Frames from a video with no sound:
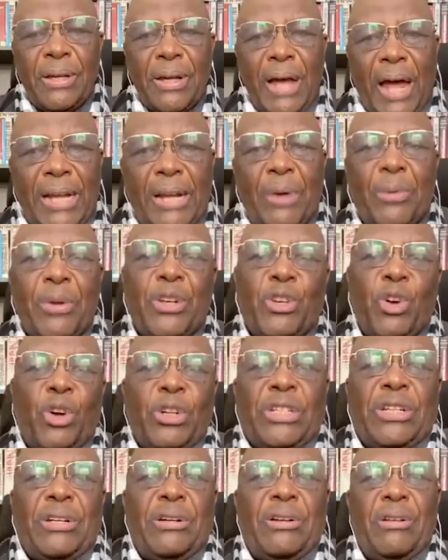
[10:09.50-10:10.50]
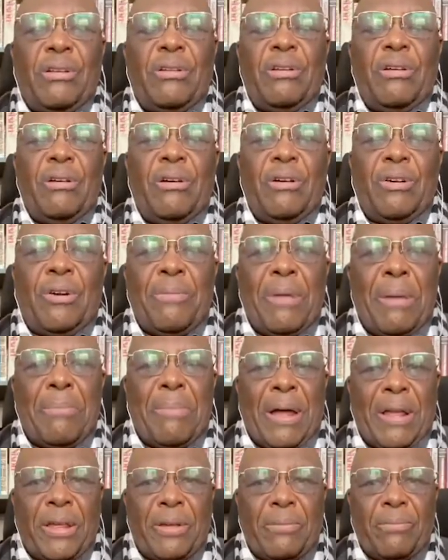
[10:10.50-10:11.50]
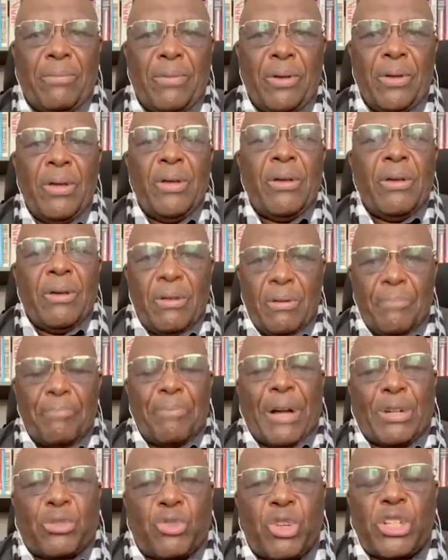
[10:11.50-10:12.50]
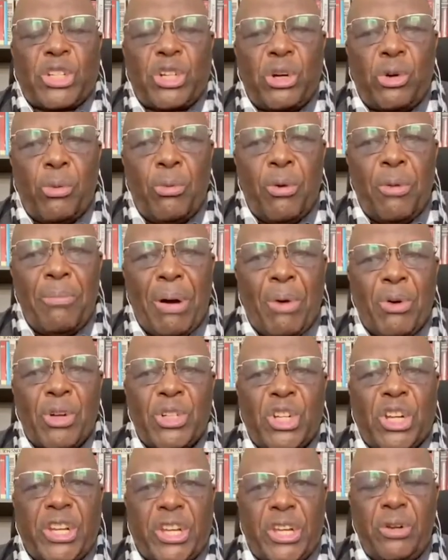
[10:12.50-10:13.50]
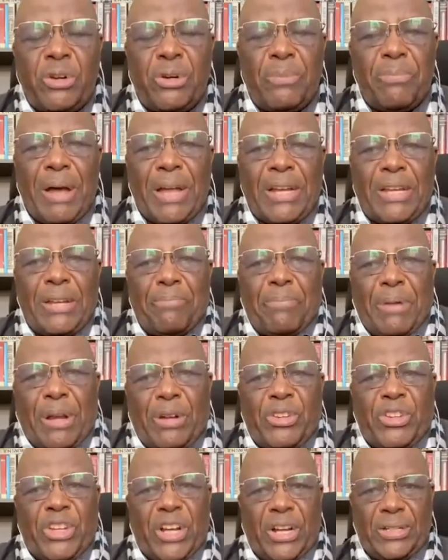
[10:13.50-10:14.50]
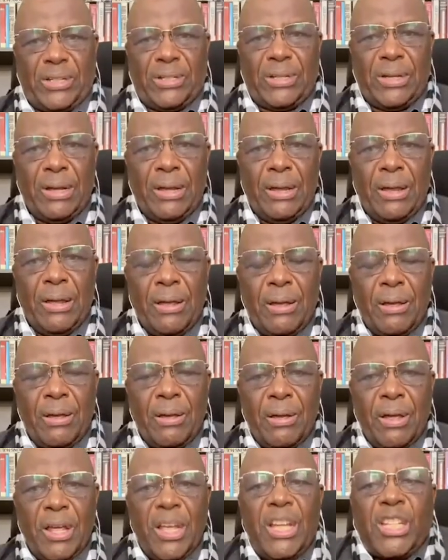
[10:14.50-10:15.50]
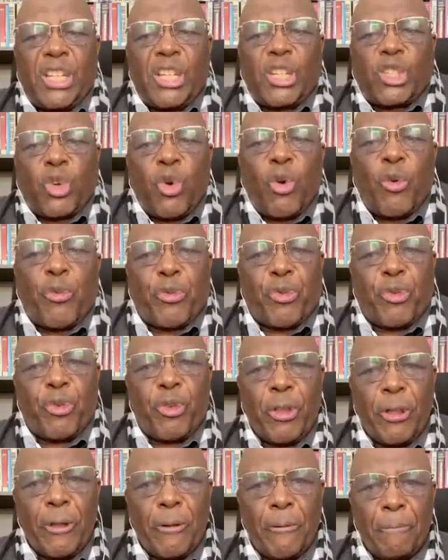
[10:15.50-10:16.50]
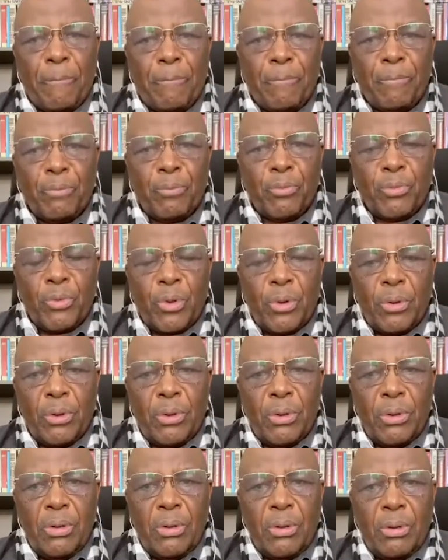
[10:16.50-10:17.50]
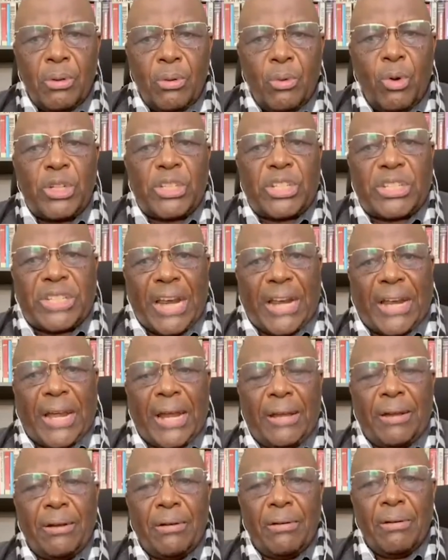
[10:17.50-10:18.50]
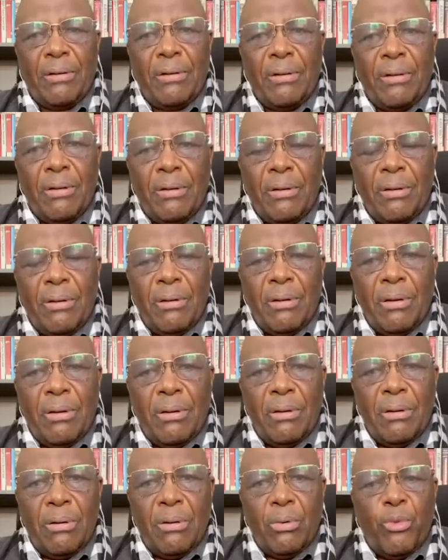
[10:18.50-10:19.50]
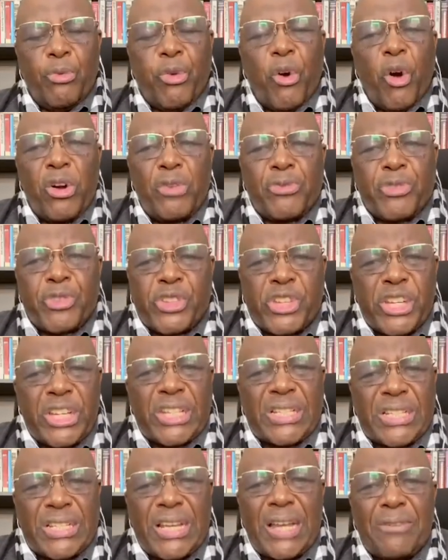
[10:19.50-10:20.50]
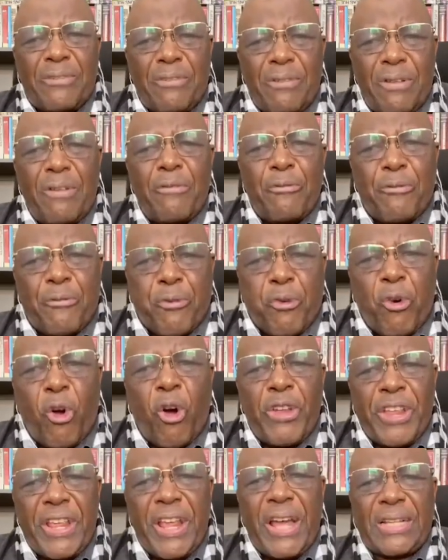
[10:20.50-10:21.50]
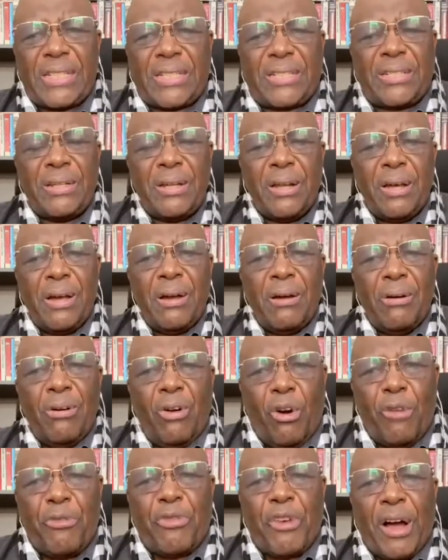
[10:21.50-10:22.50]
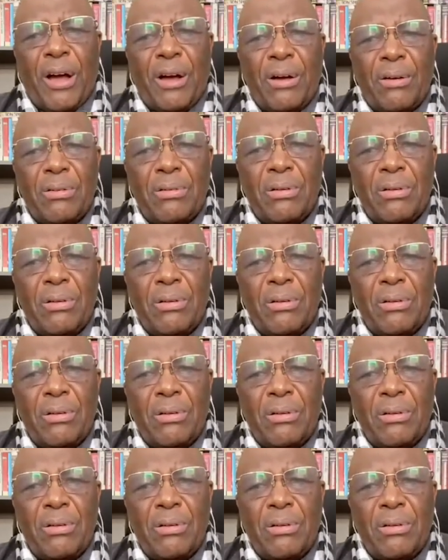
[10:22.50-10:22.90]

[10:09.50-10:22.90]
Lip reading: and we don't remember him. Patrice Lumumba was killed by the Belgians. His tooth was taken for 64 years over.